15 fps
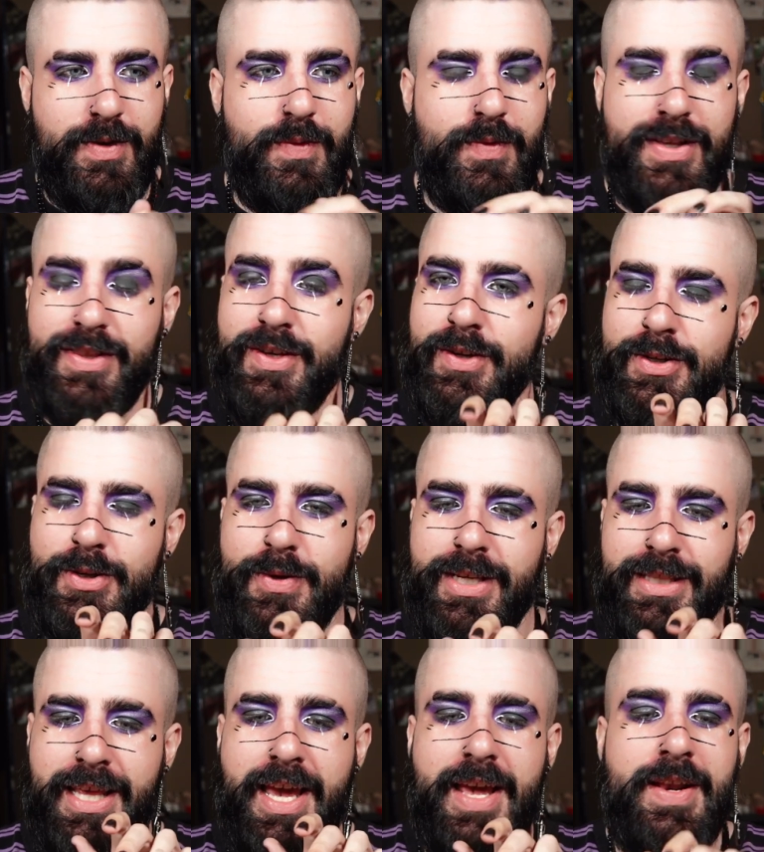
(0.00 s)
when they're
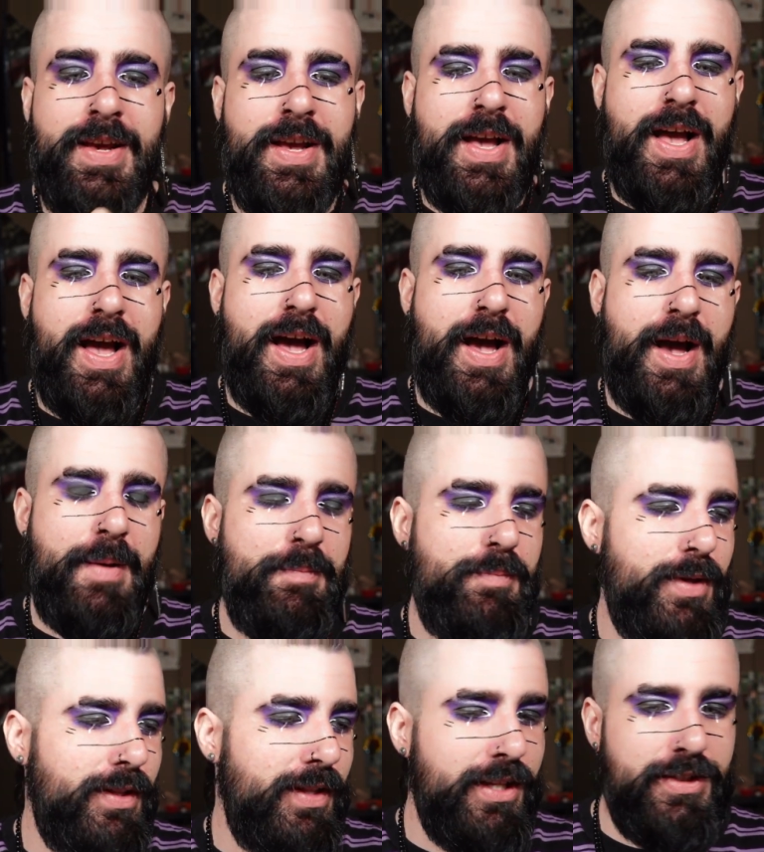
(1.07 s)
doing that, um,
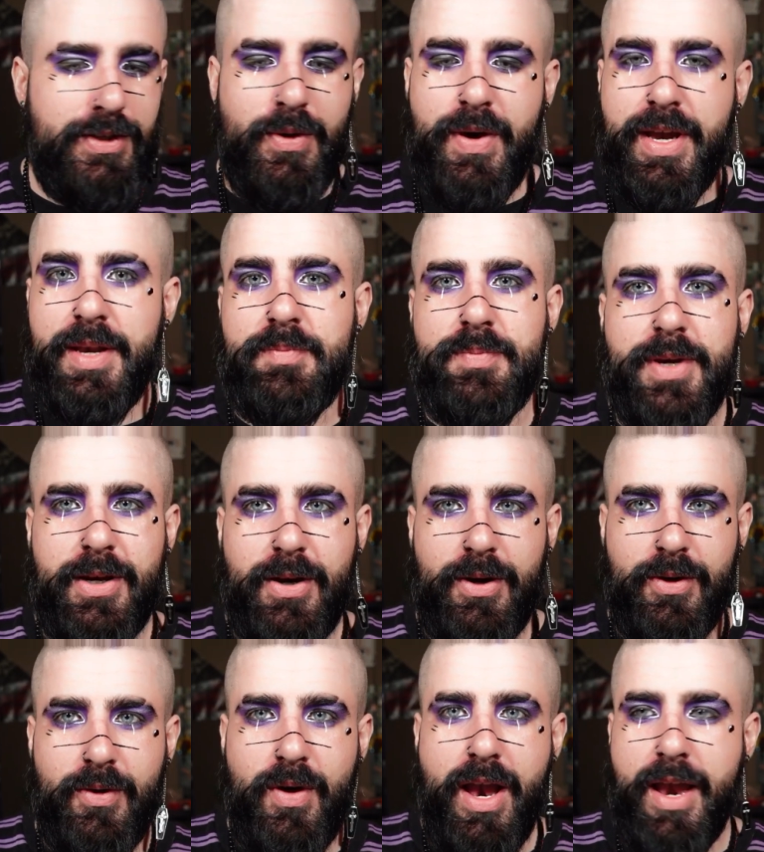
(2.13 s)
but let's go ahead and pick our
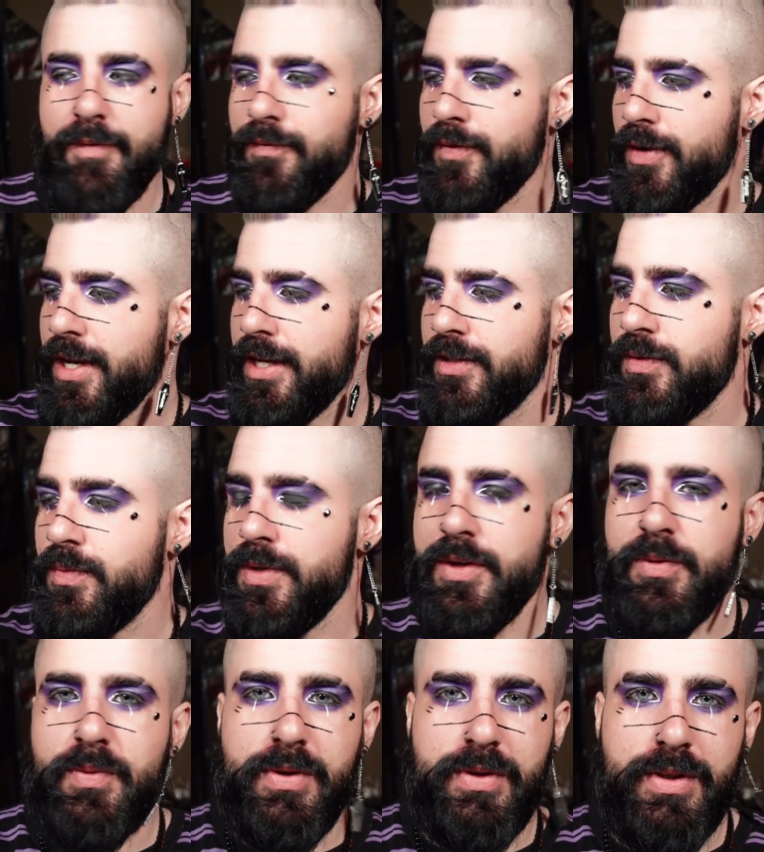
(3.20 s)
crime for next
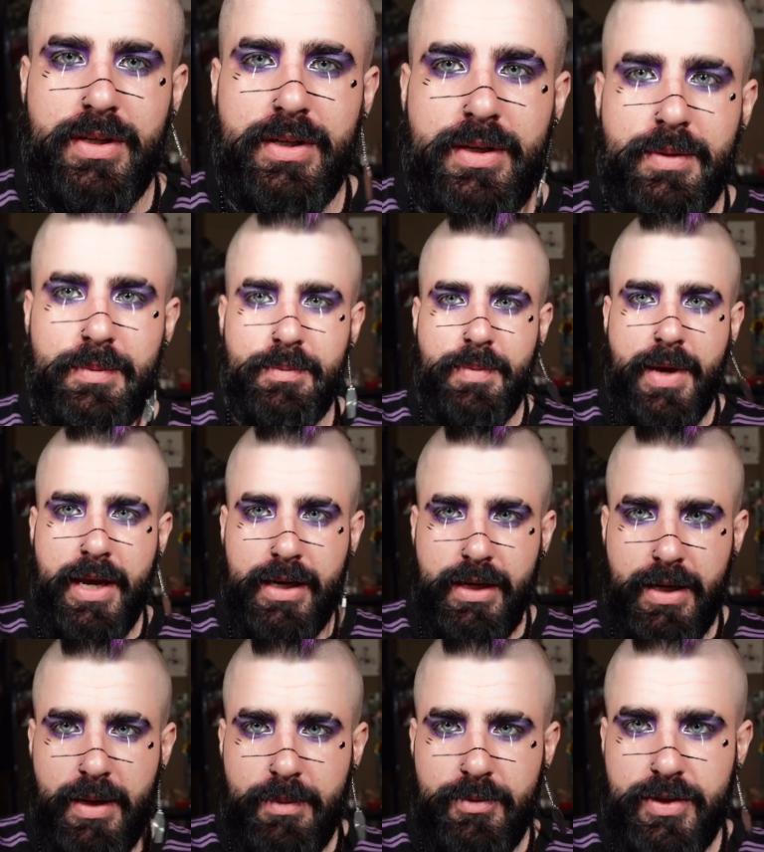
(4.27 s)
week. We'll uh, back
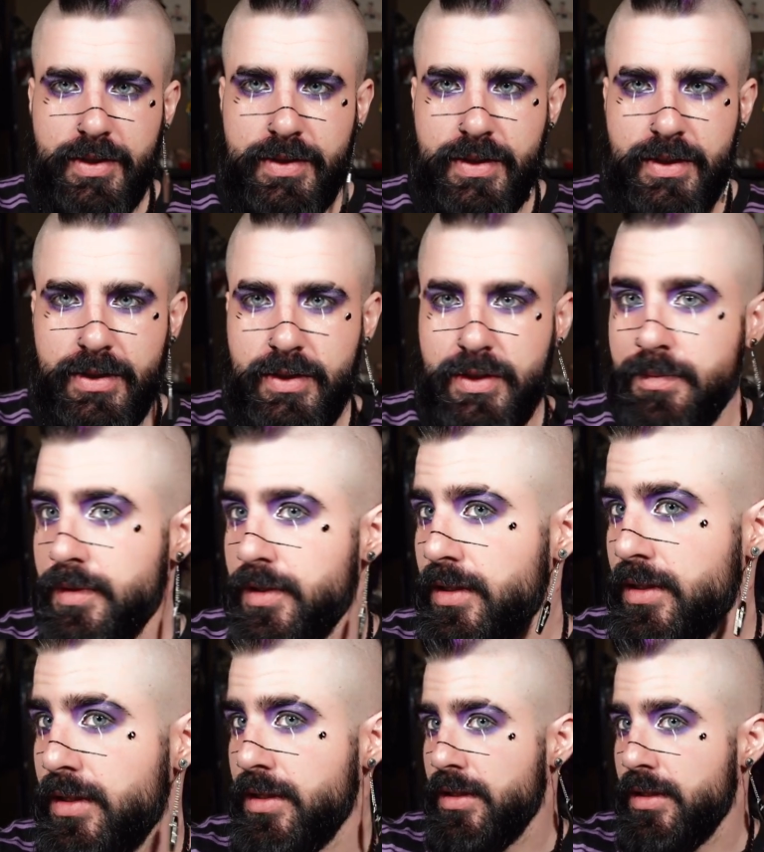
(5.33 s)
it up just a little bit.